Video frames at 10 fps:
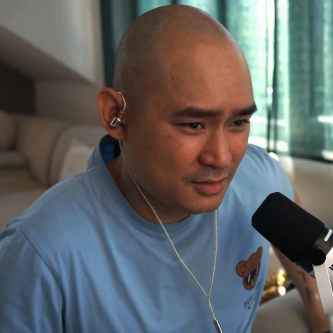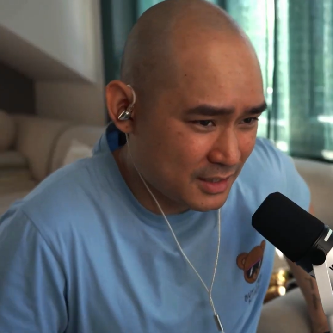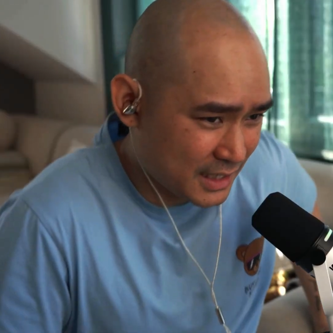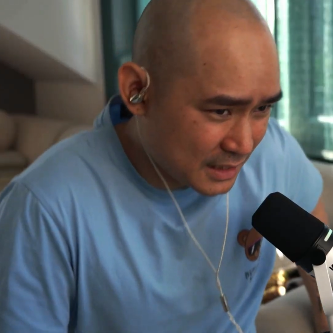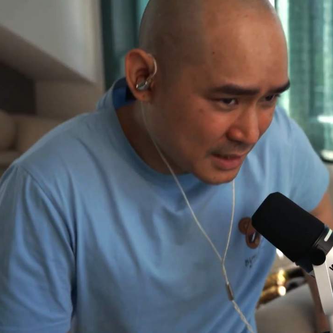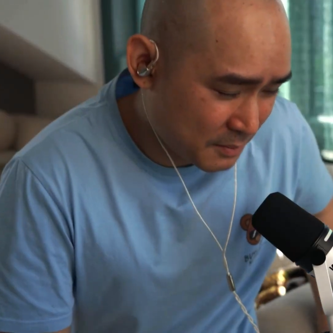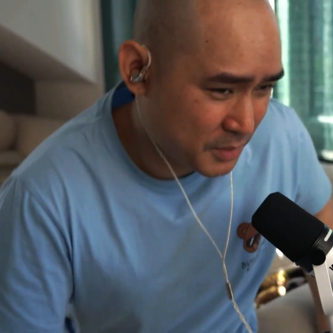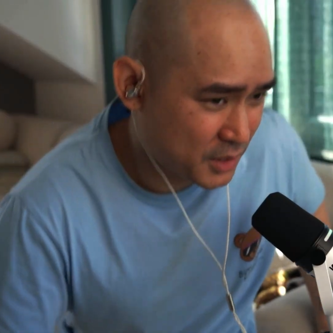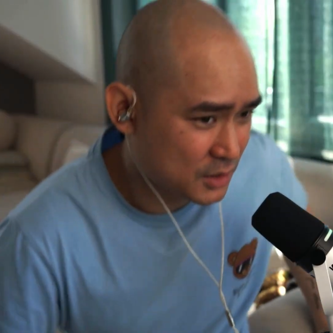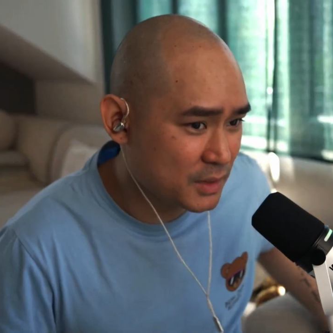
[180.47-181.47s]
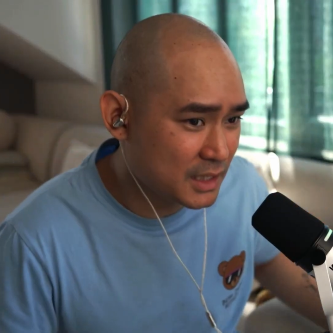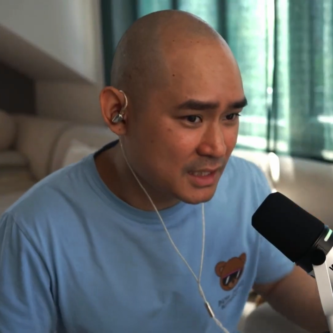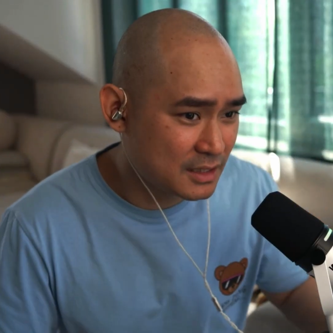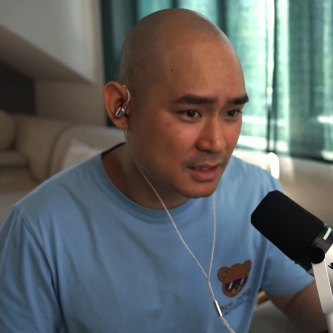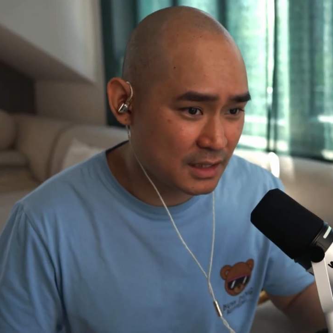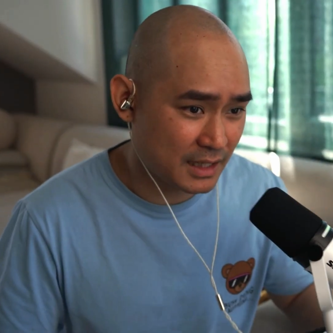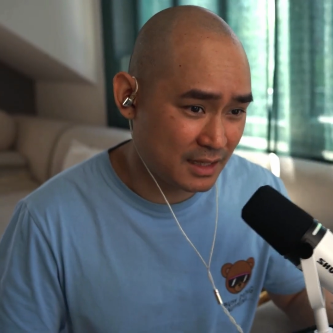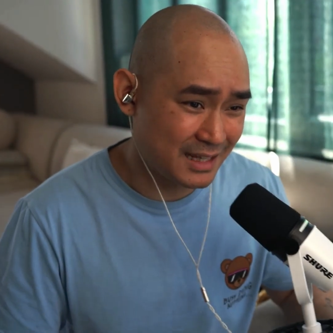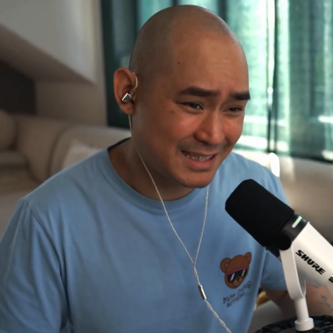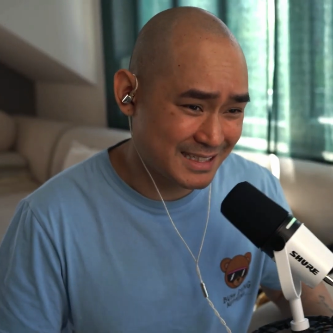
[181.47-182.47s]
right? Because we need like
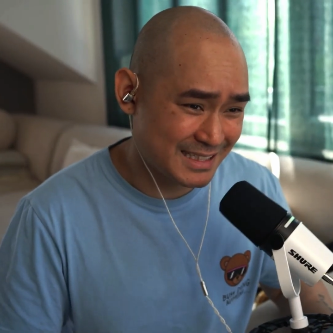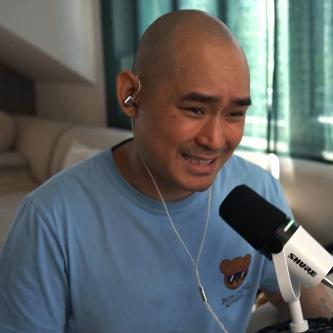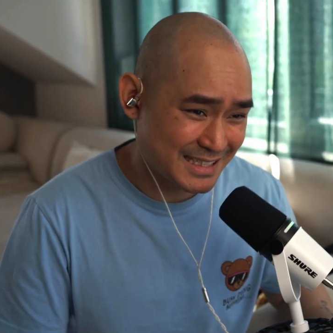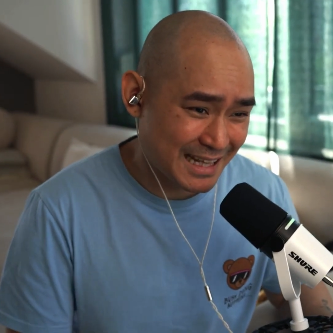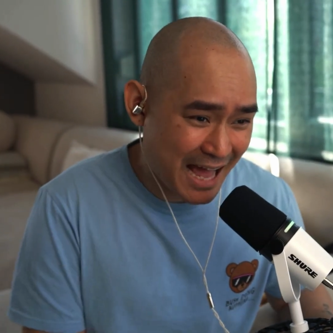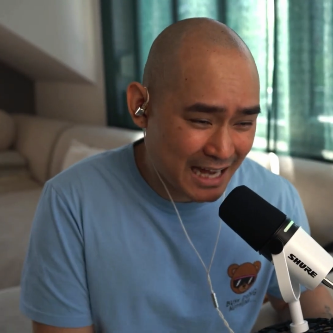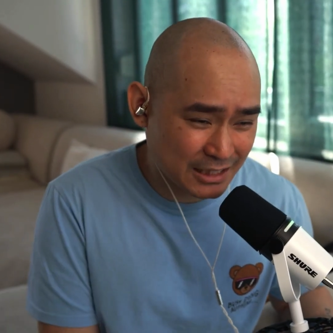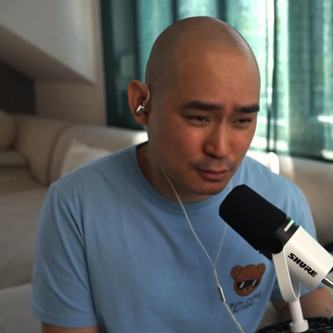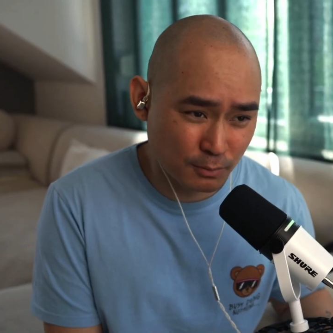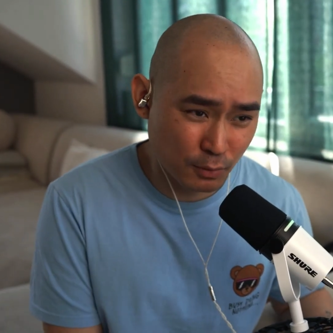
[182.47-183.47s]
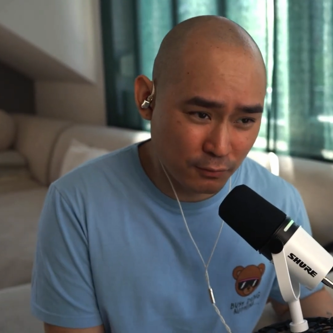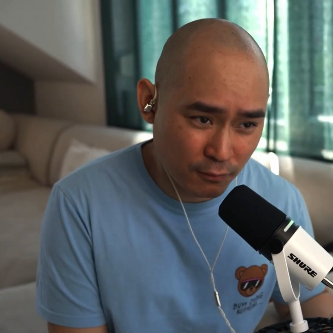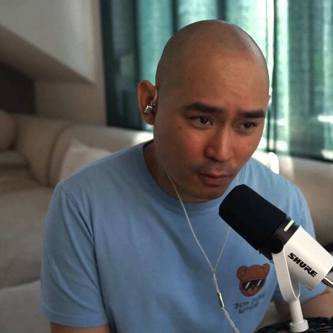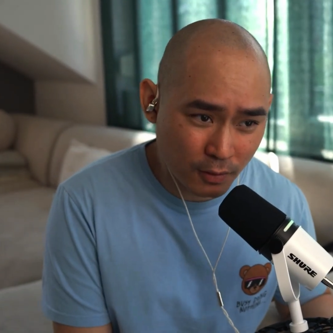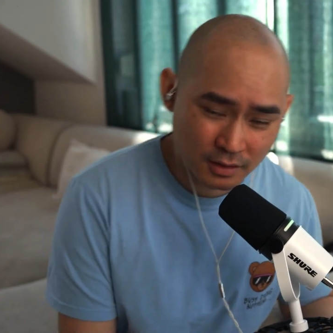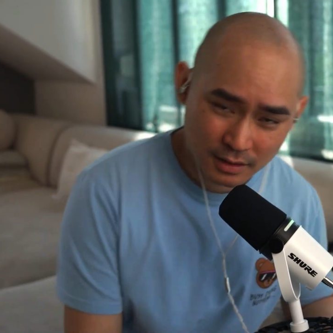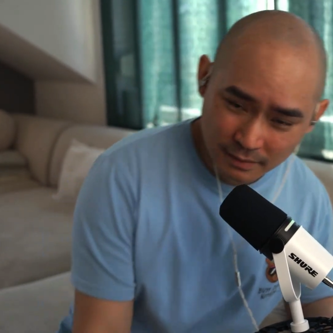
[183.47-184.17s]
that's this lack to move forward.